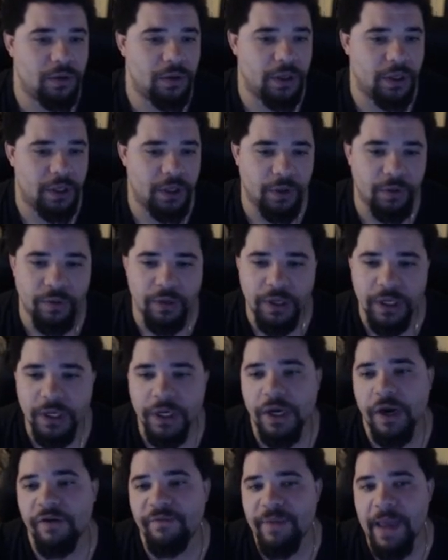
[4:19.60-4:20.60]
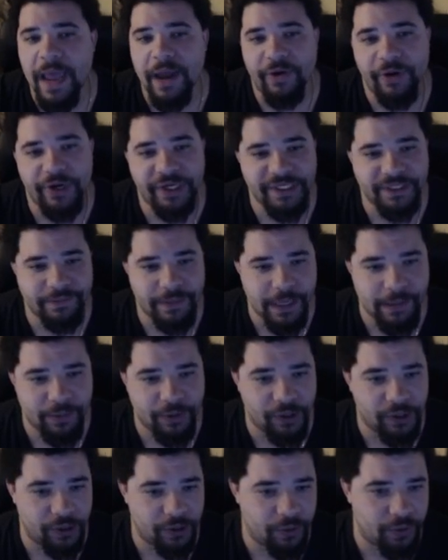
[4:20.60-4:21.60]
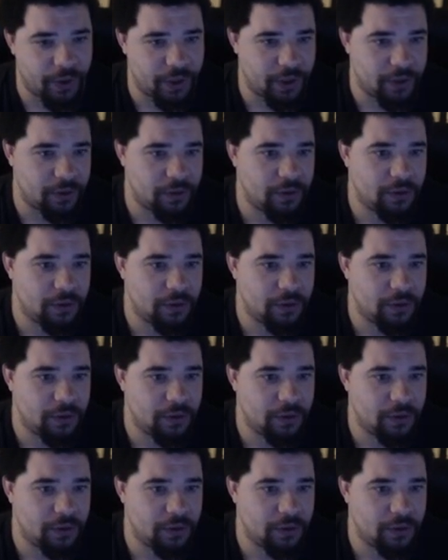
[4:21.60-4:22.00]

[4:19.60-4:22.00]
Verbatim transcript: Like you need enough battery to be able to do it